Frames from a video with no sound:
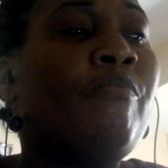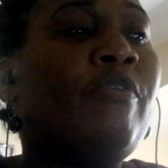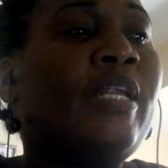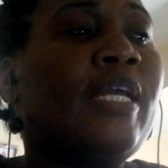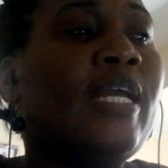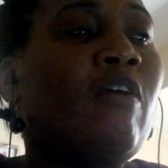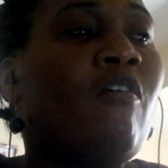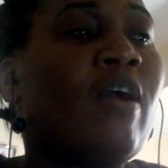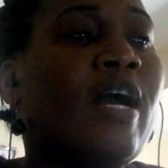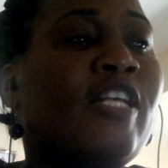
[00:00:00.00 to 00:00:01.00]
Bullying
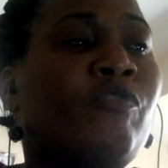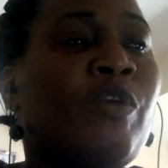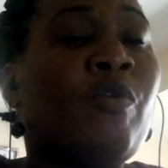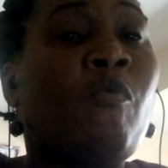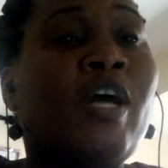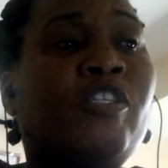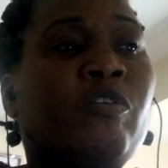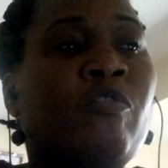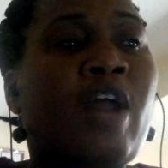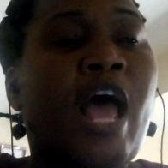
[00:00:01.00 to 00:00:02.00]
occurs when words
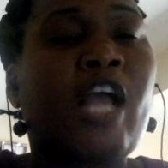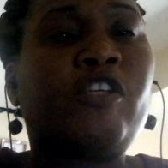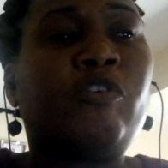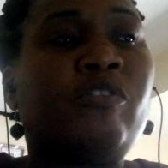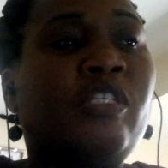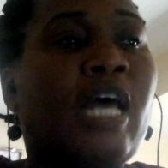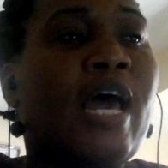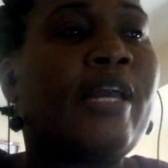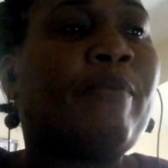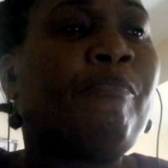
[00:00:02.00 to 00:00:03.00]
or actions
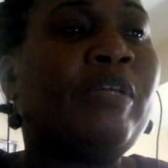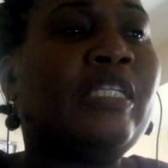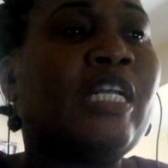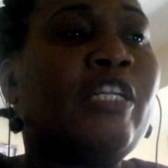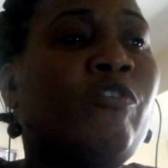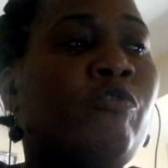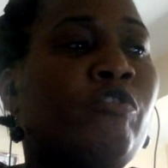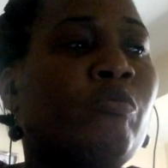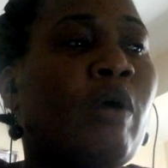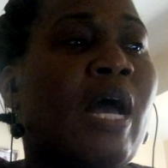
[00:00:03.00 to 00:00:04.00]
are repeatedly
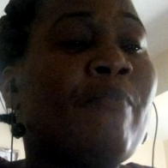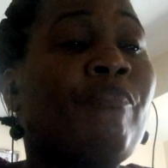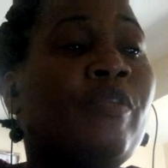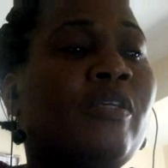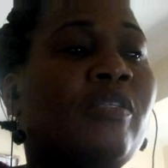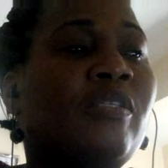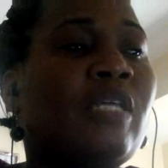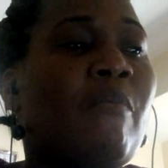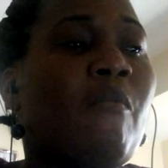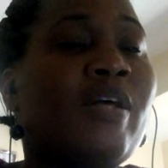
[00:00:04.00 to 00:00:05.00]
used to harm
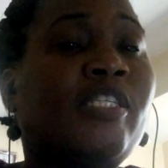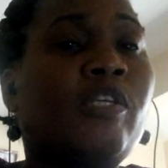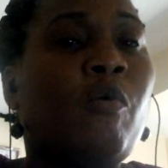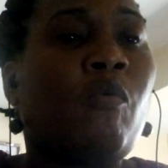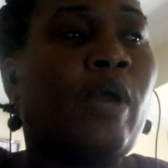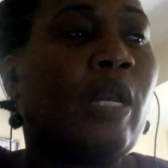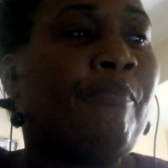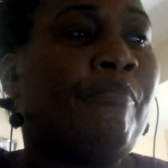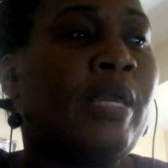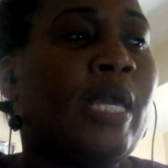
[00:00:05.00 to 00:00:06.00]
someone's well
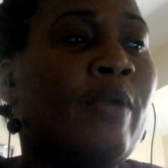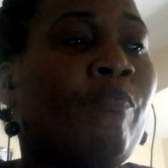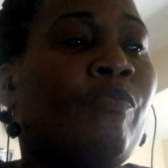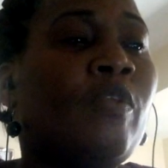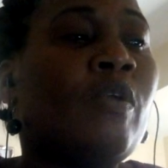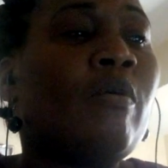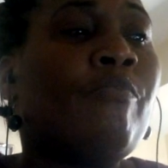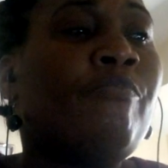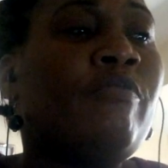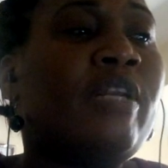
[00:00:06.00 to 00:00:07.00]
being.
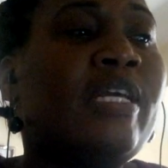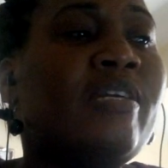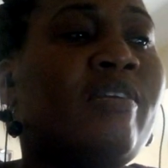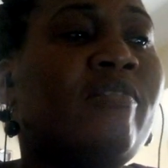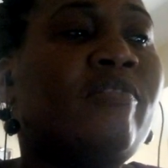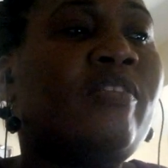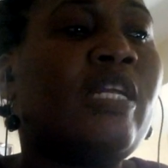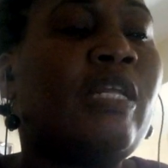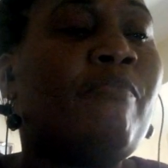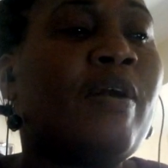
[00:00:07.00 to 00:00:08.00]
Bullying is
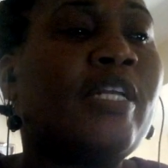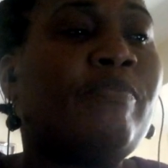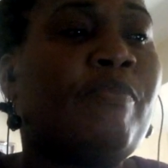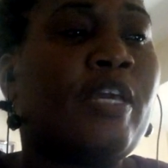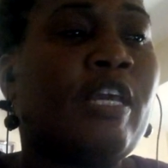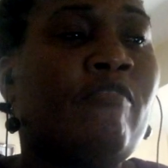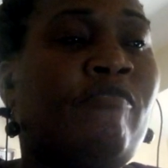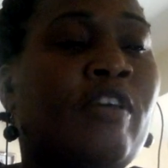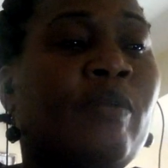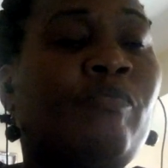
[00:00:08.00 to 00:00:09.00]
deliberate
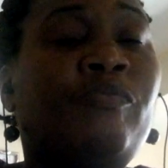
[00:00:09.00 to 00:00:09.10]
behavior.